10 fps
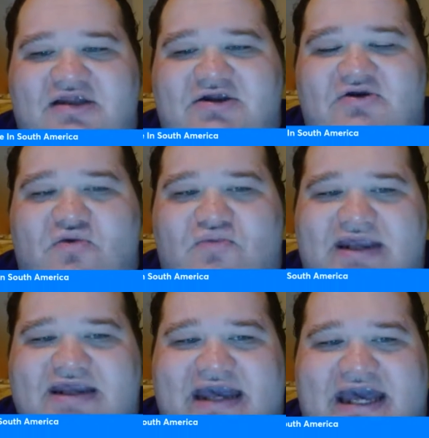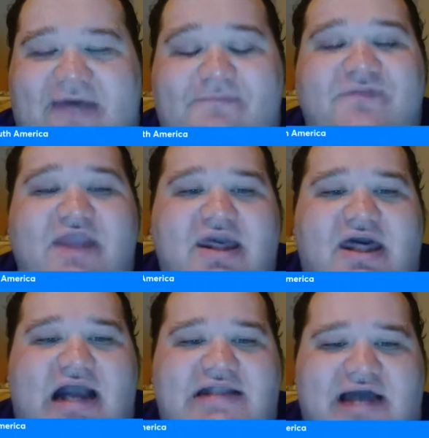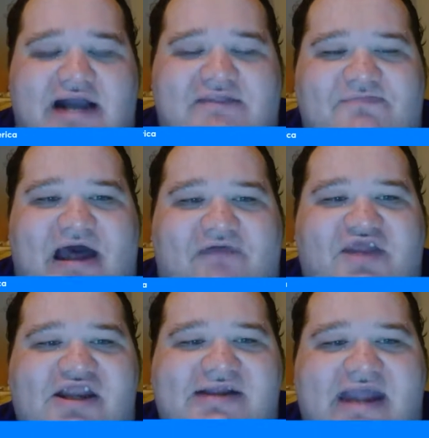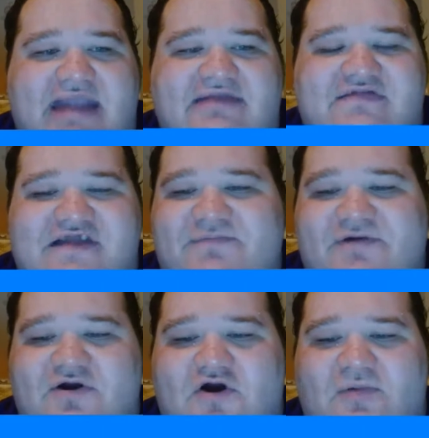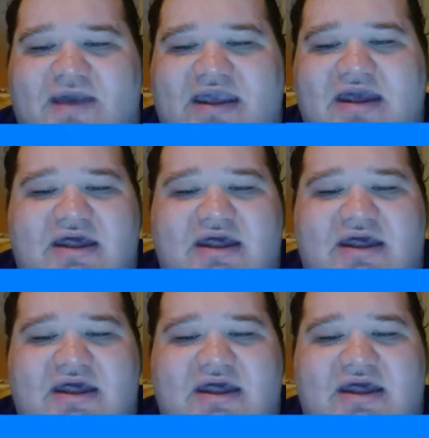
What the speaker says: So to recap, I talked about the jade sleeper goby,